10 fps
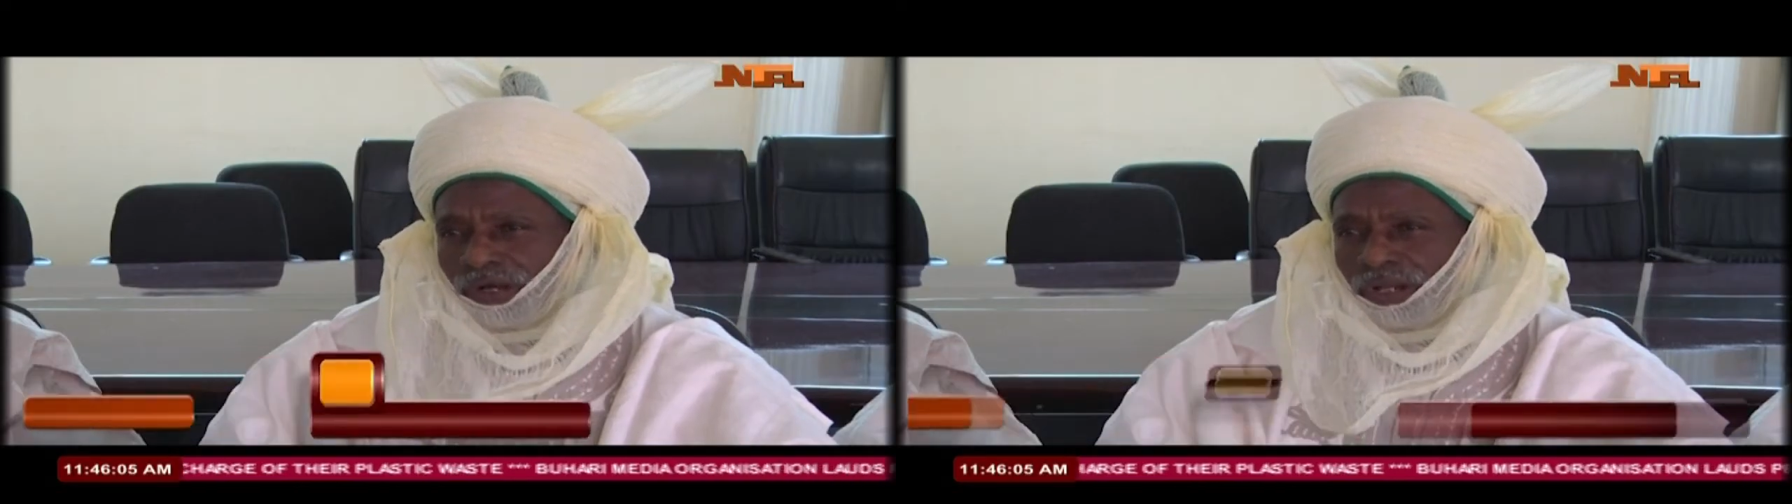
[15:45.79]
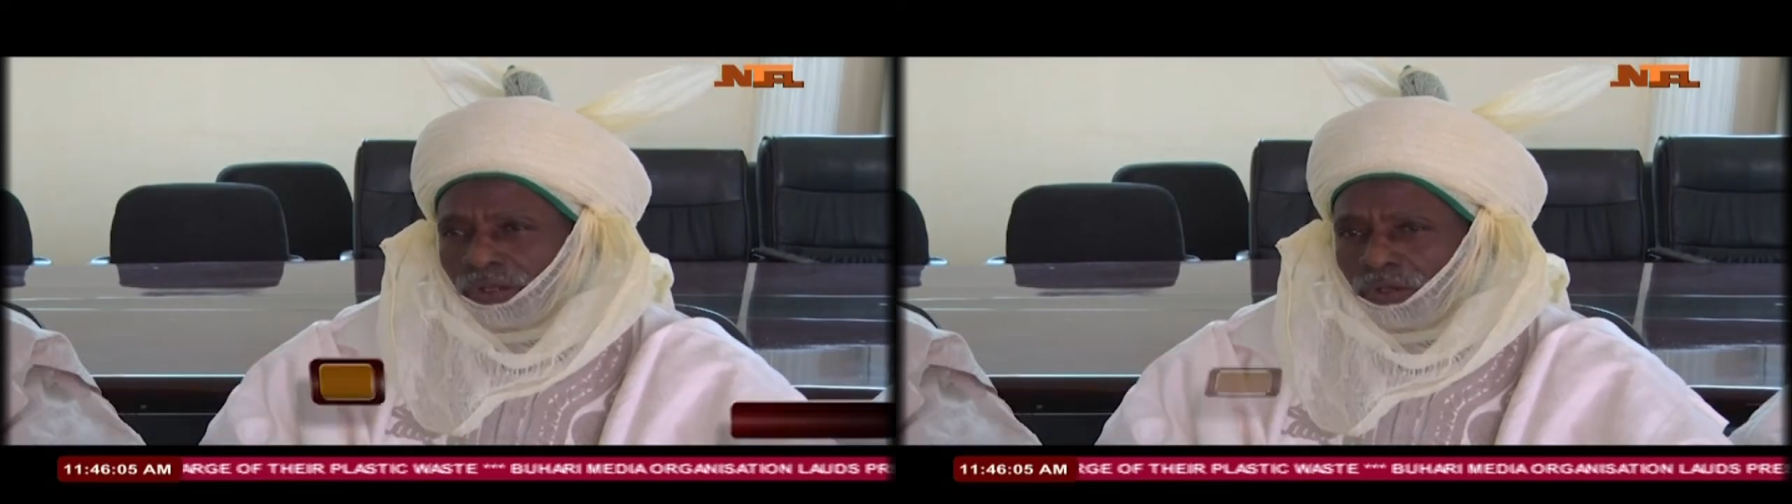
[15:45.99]

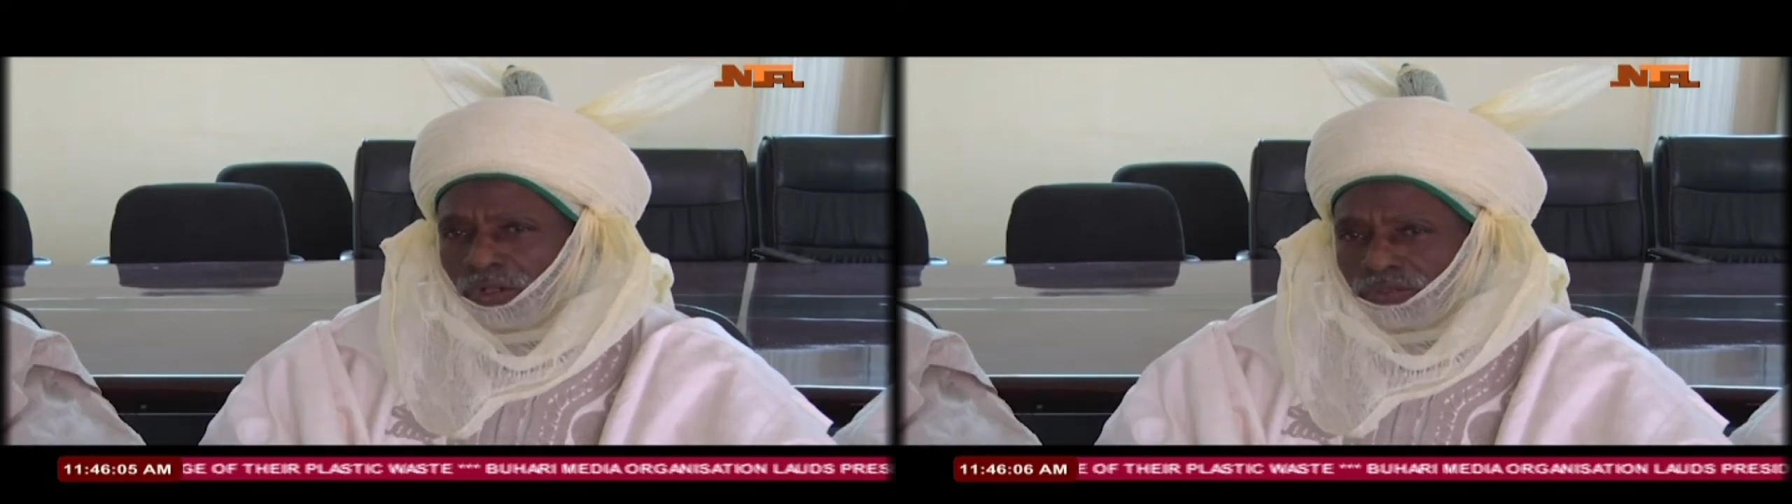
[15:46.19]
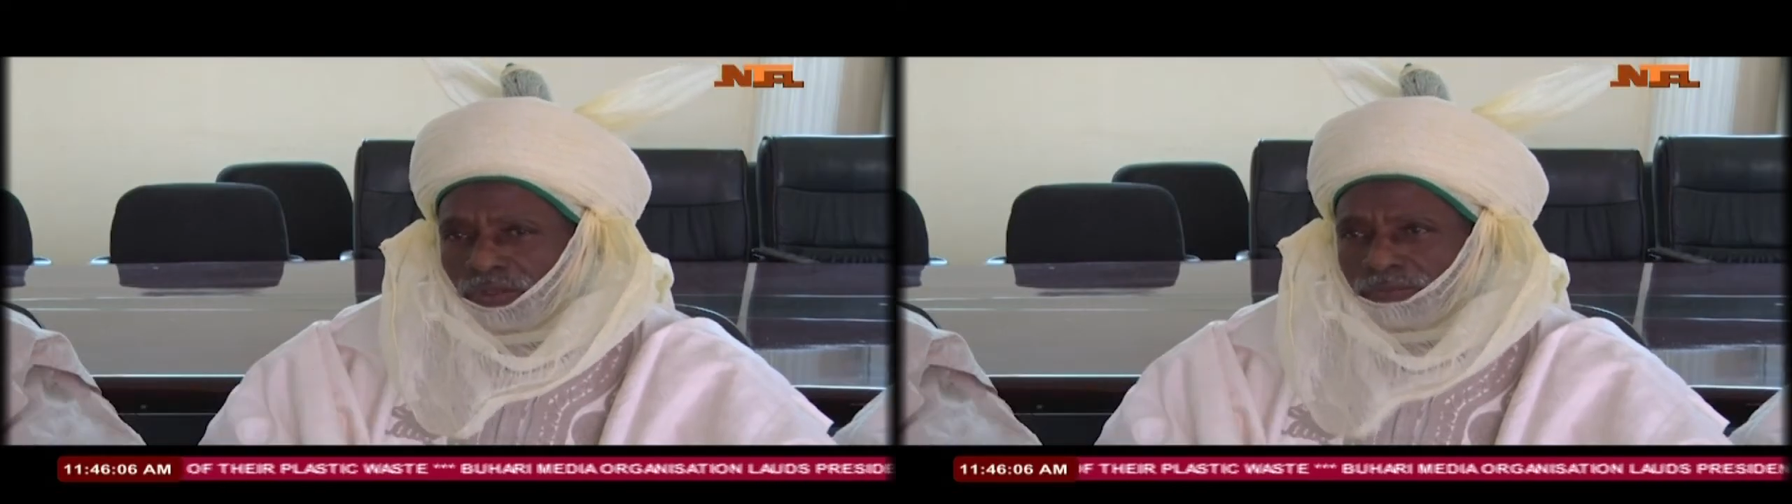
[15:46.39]
a
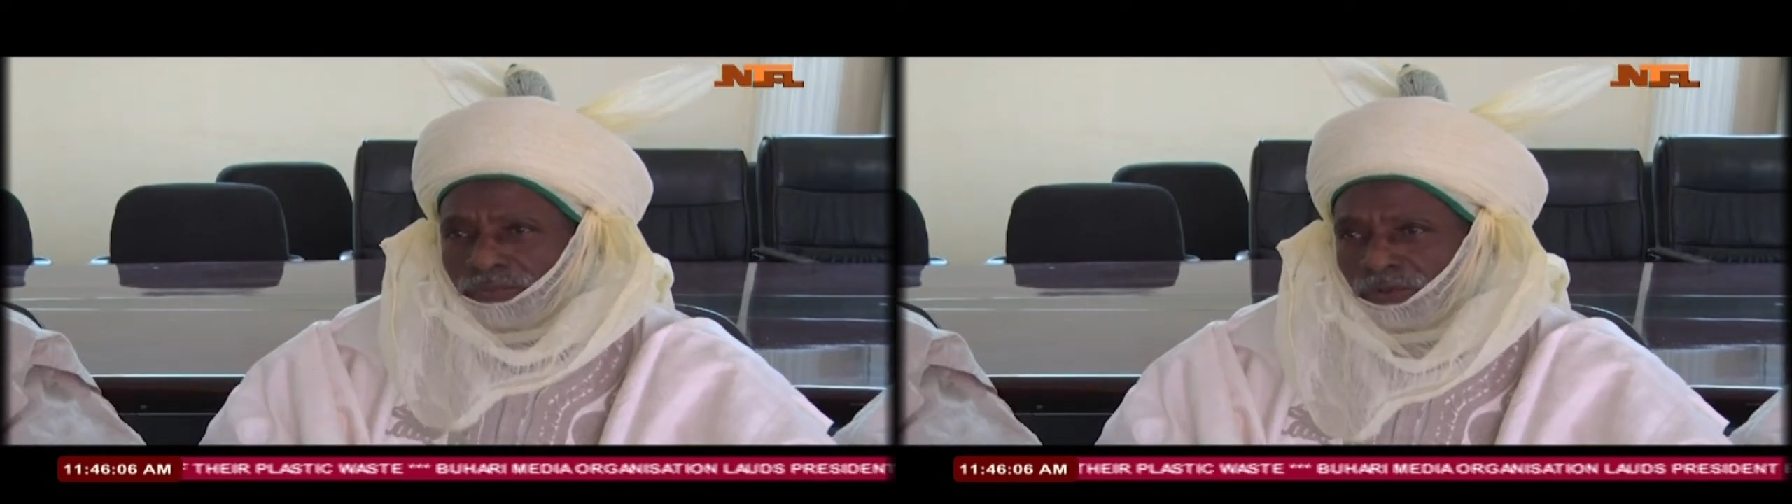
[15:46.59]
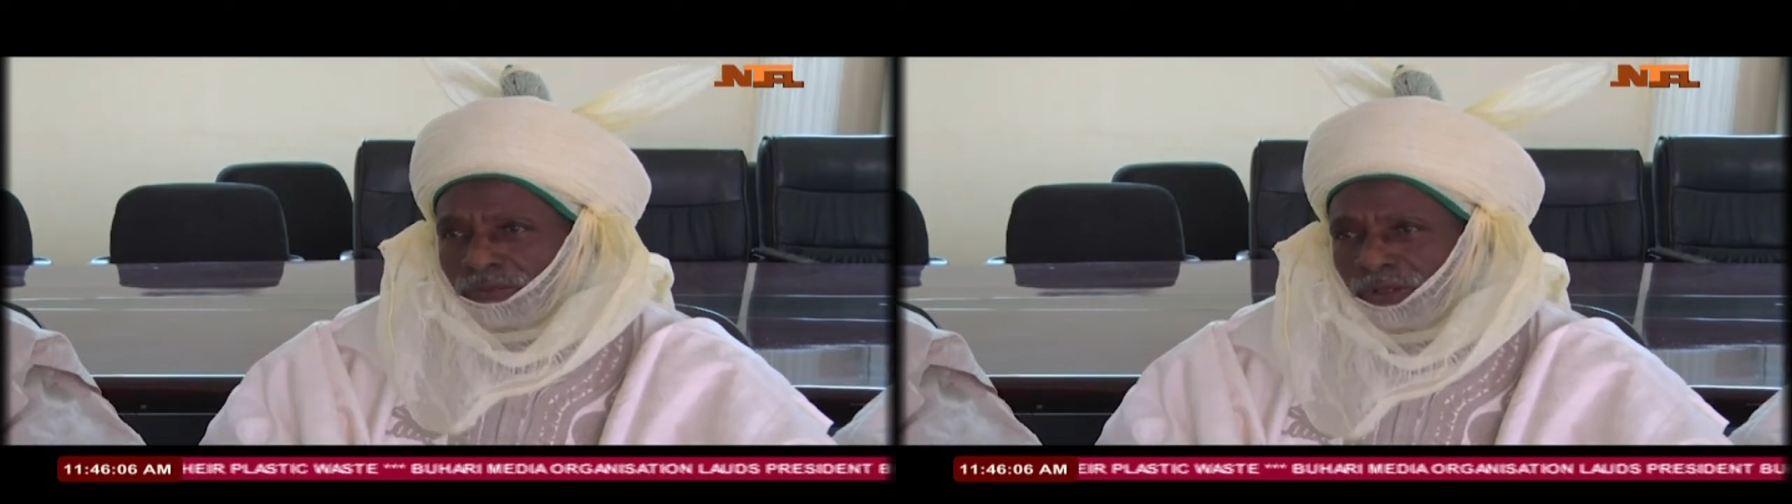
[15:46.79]
lot of
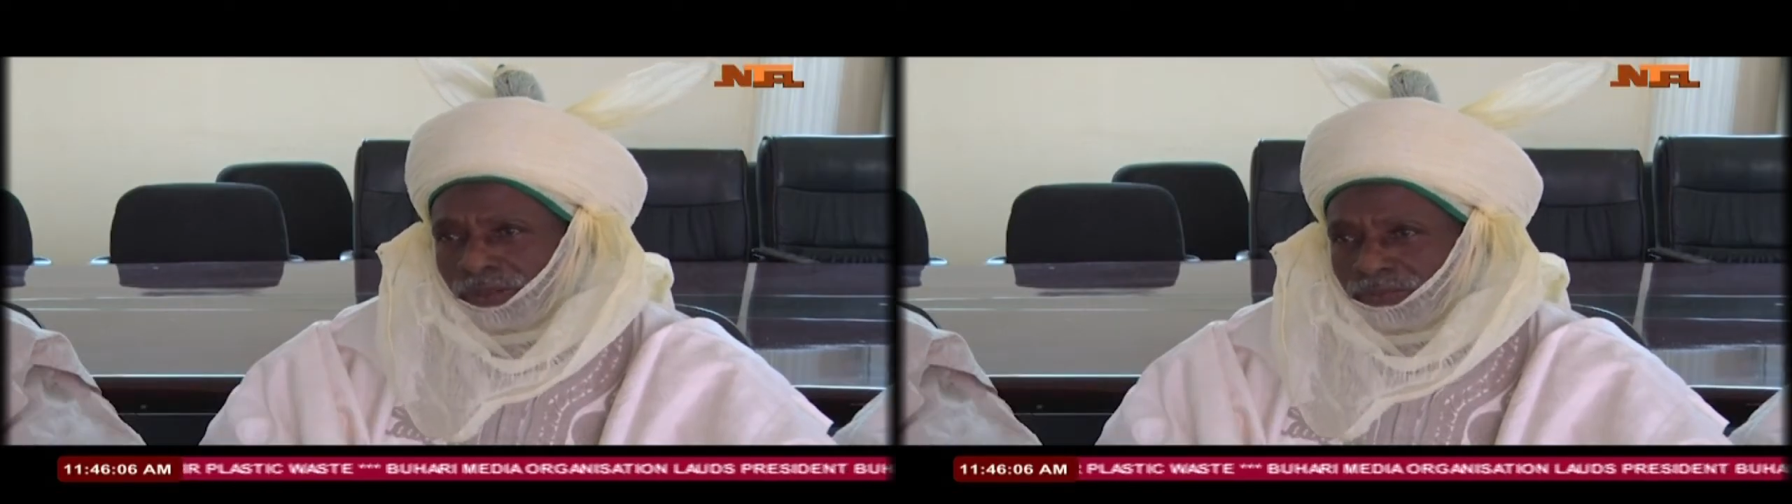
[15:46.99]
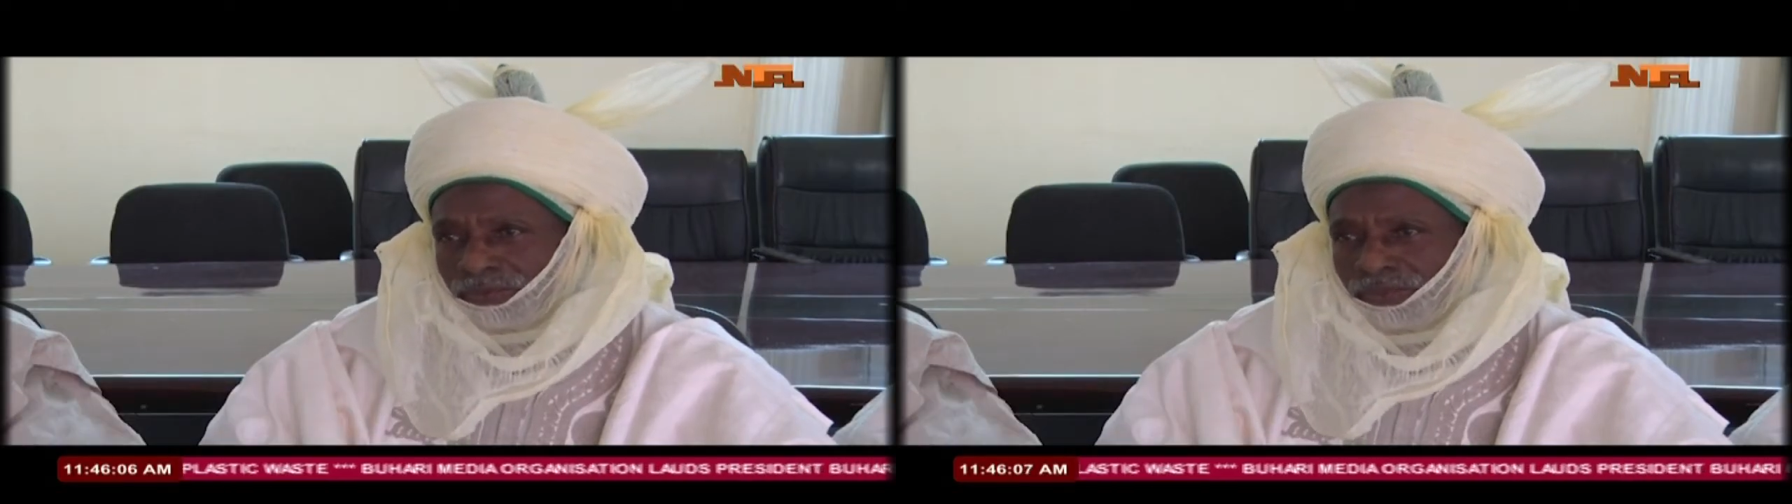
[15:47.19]

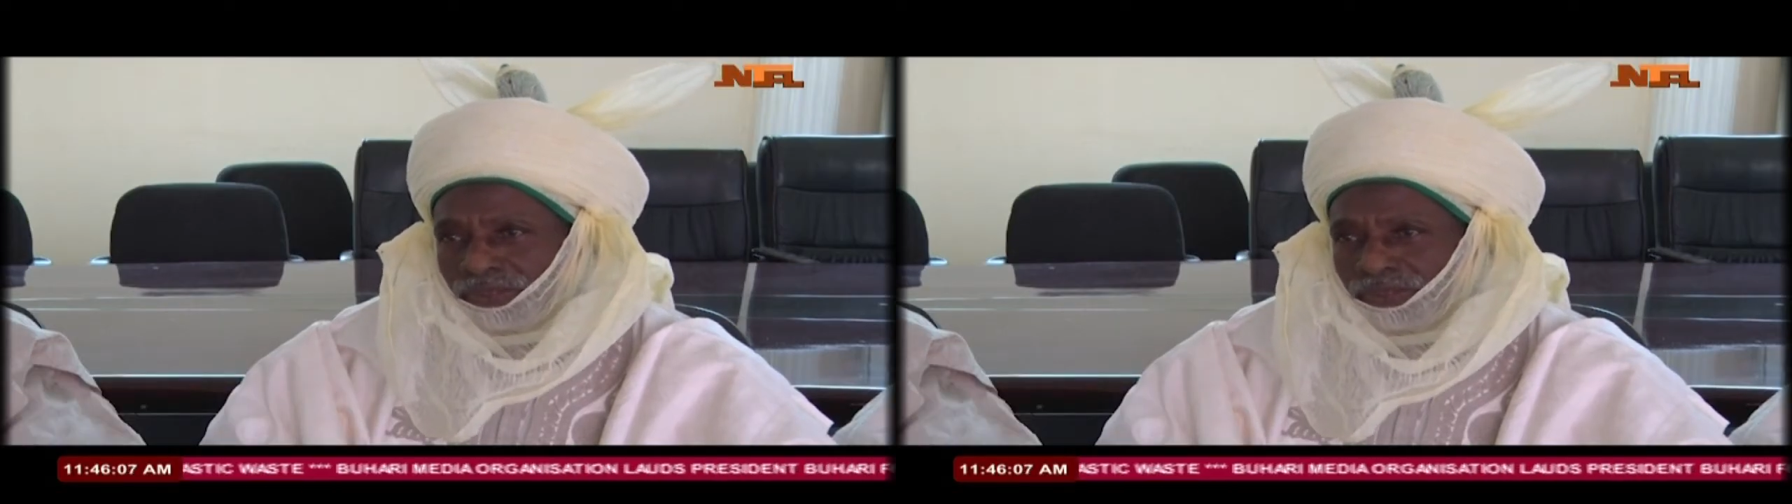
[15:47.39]
problems,